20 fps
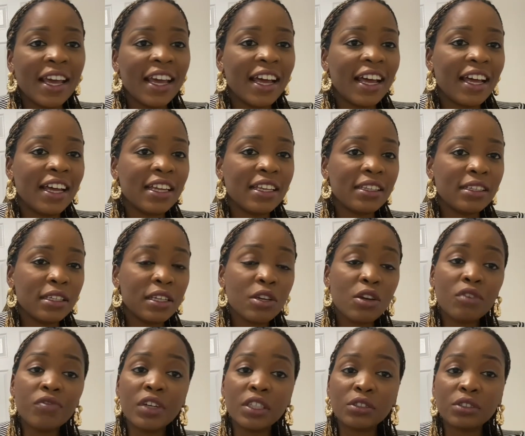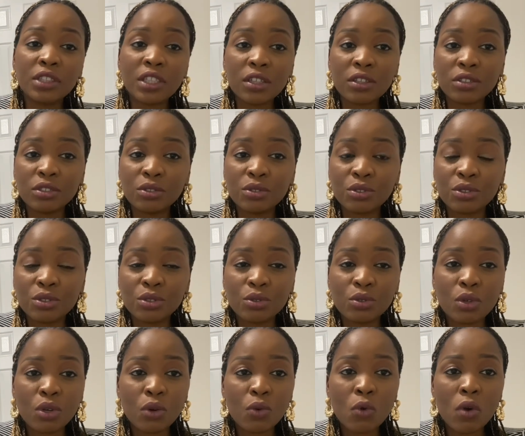and he offered to take us to the
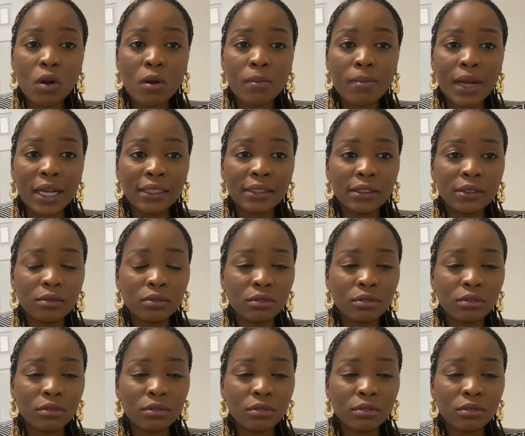store walmart